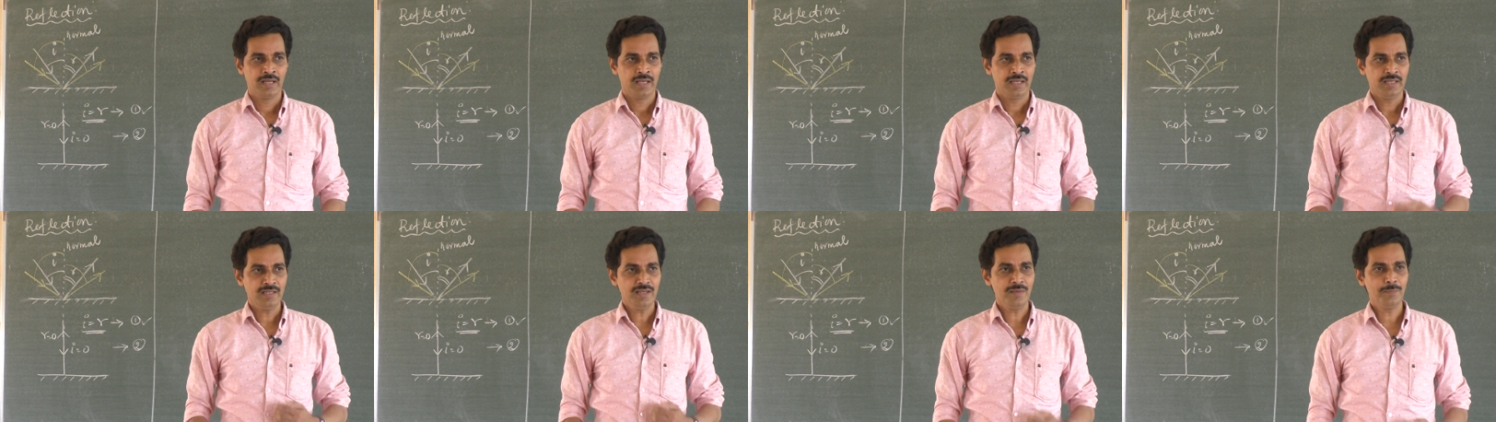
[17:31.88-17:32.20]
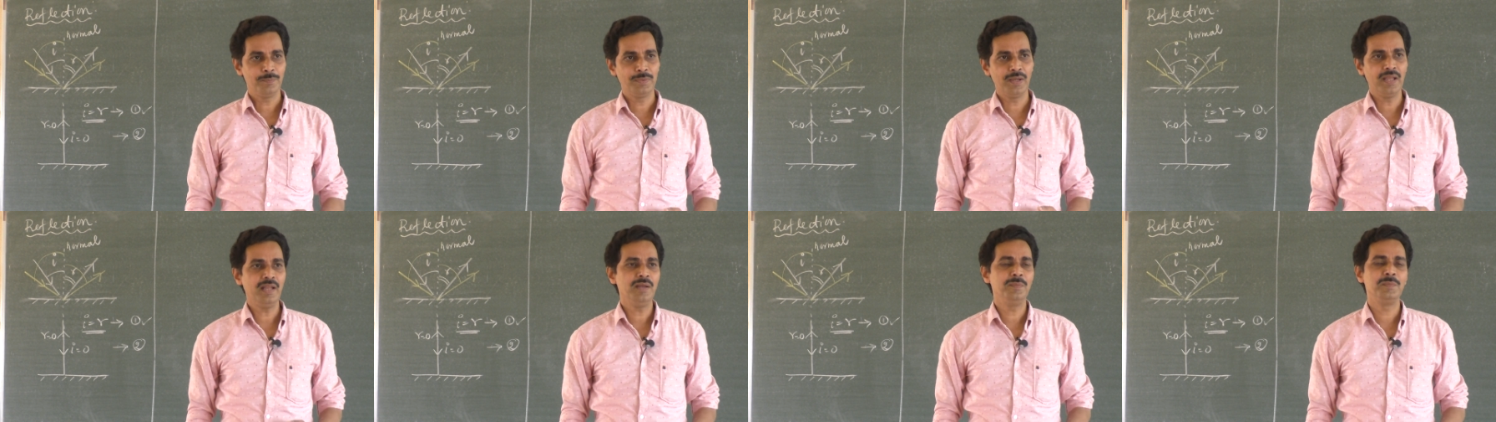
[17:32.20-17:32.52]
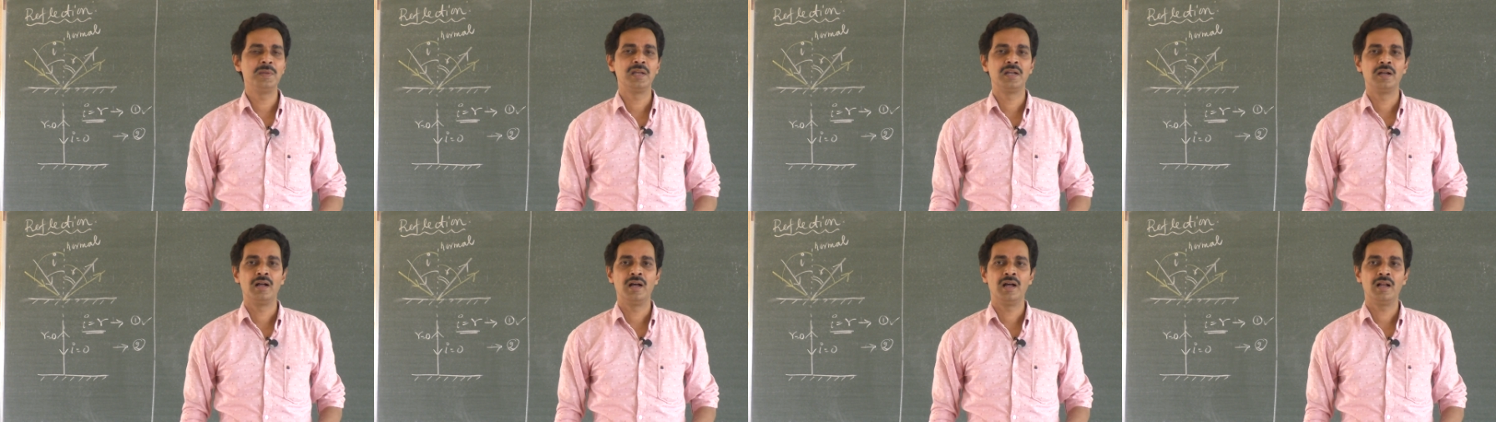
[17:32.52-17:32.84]
In a plane
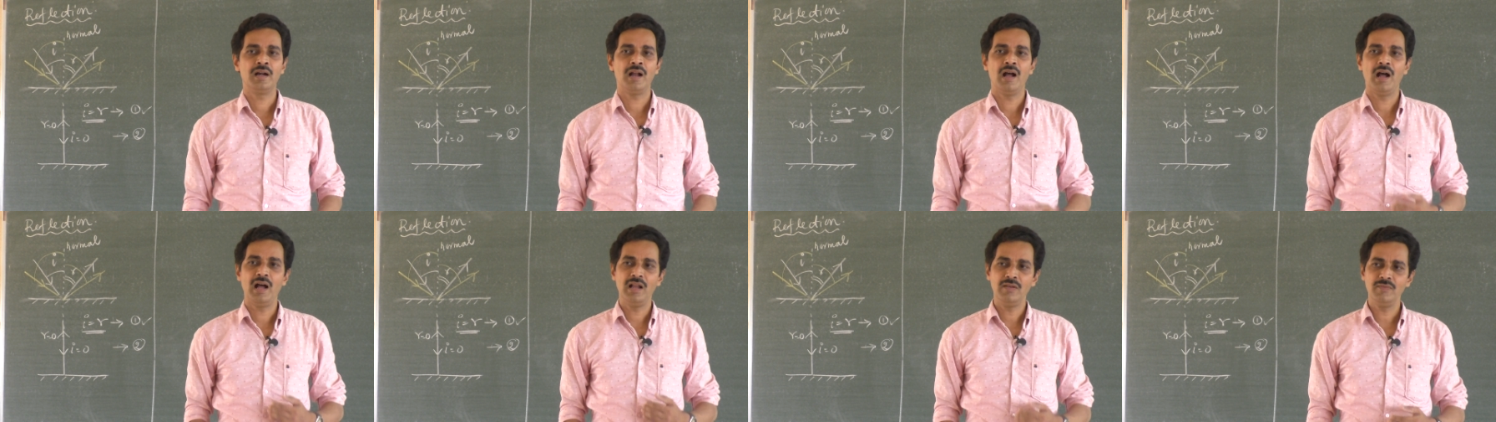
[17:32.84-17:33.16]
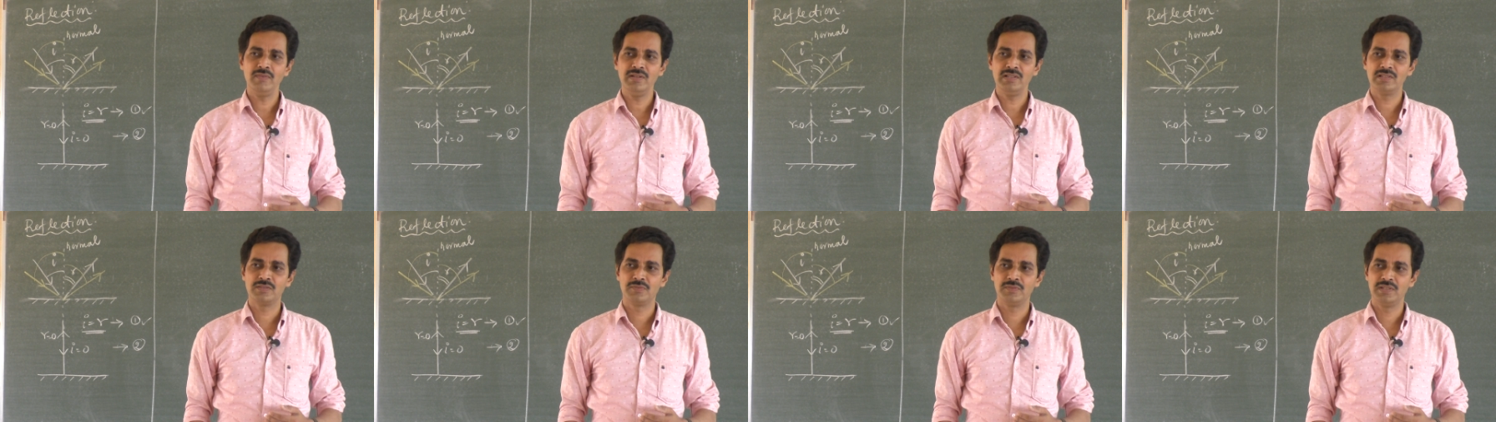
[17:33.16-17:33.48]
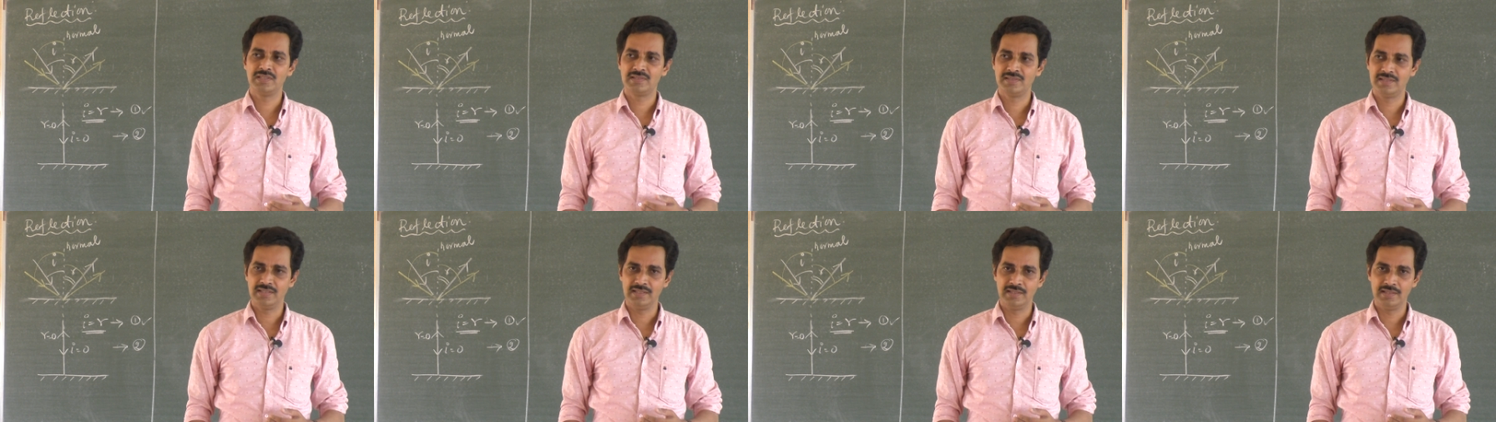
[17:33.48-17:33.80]
mirror, always
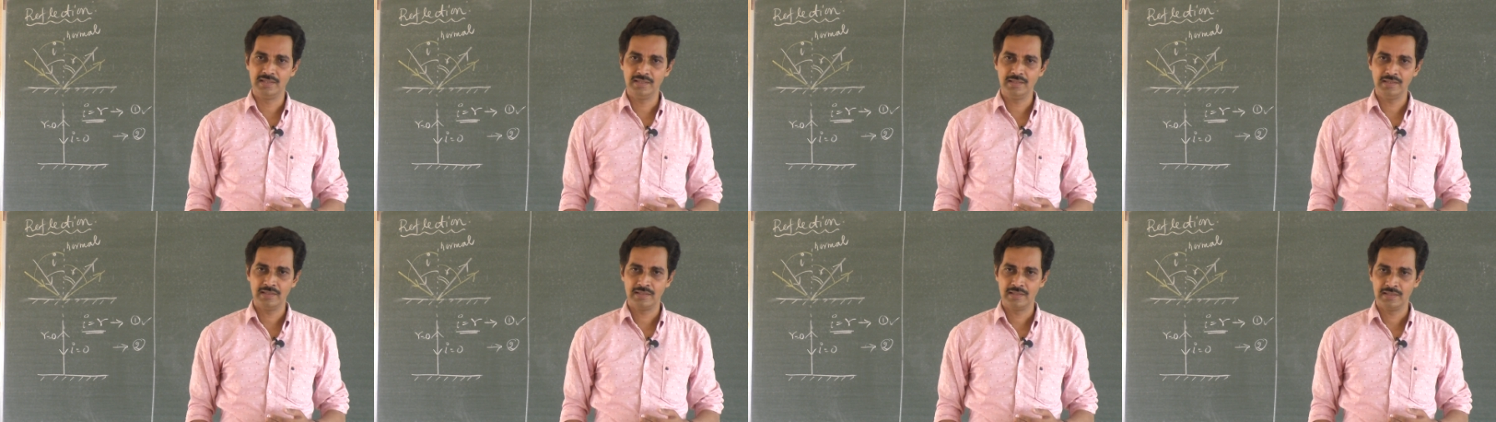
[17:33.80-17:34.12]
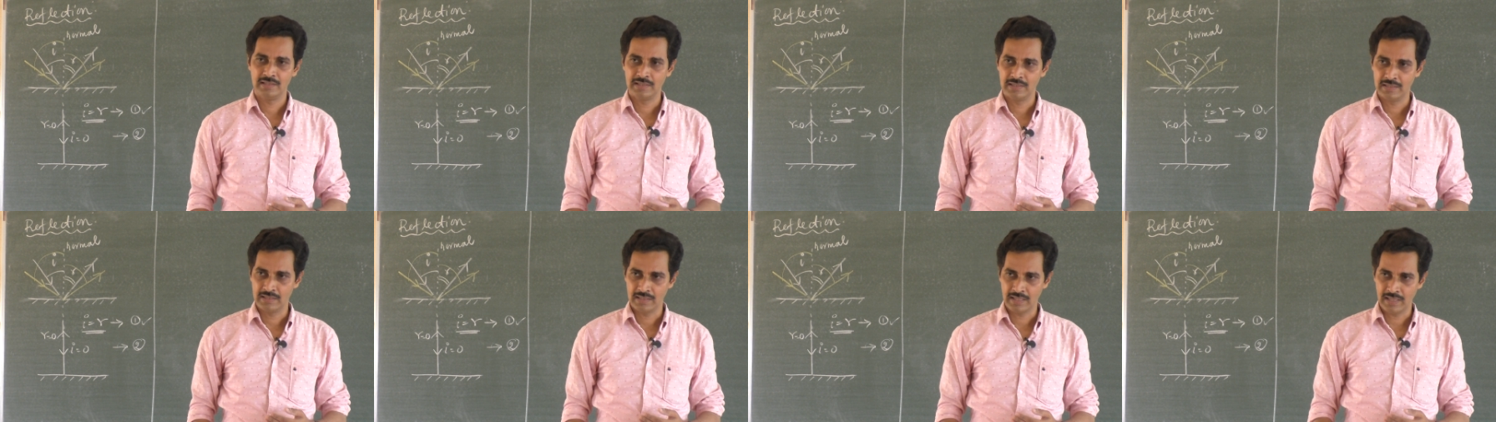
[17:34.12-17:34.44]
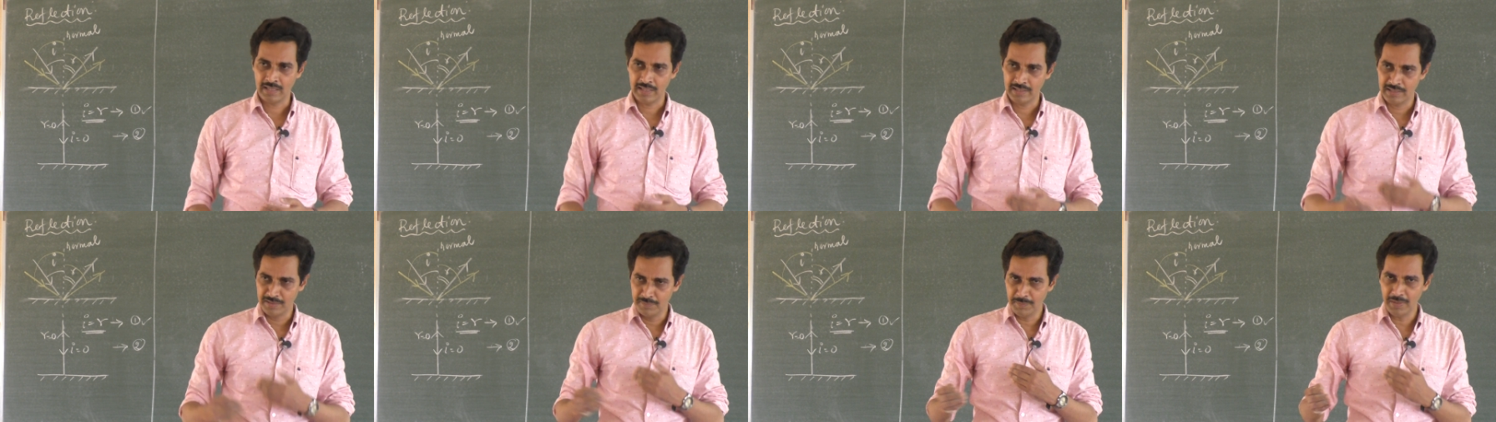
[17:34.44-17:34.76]
we see
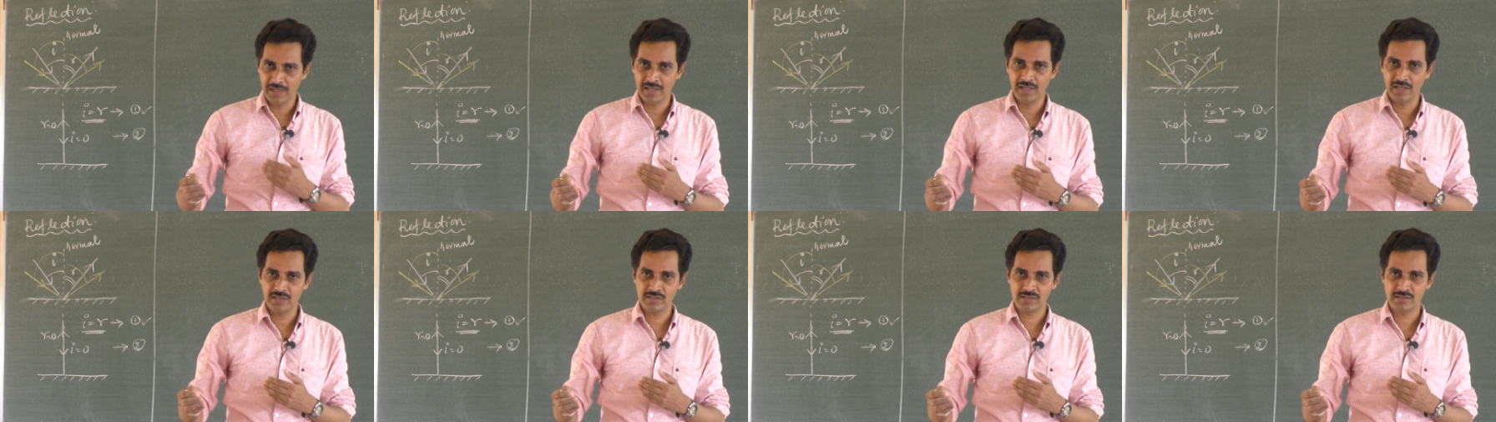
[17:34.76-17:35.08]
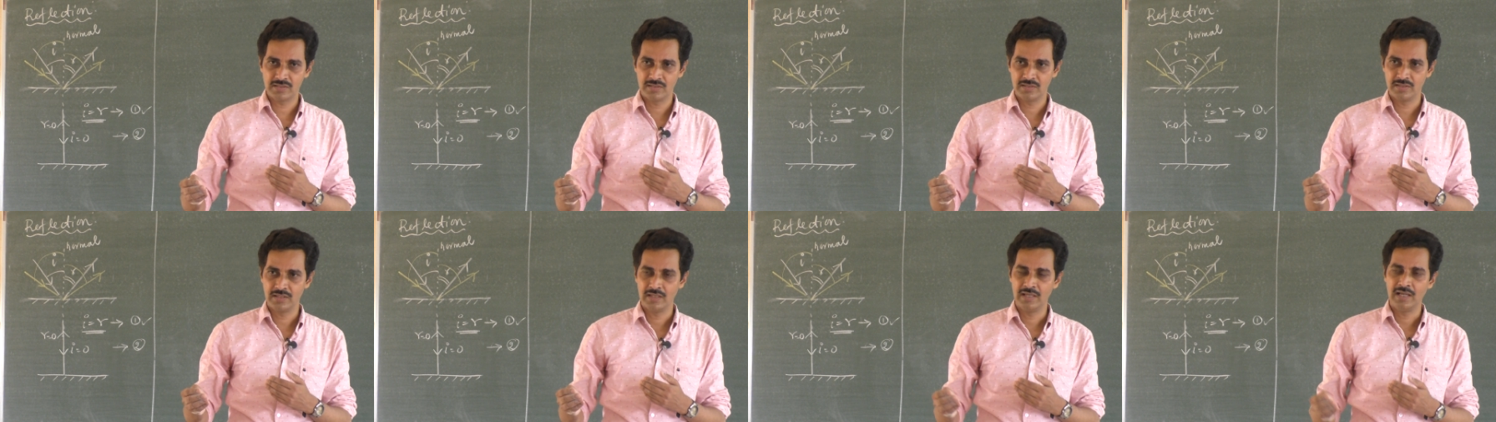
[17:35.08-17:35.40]
an image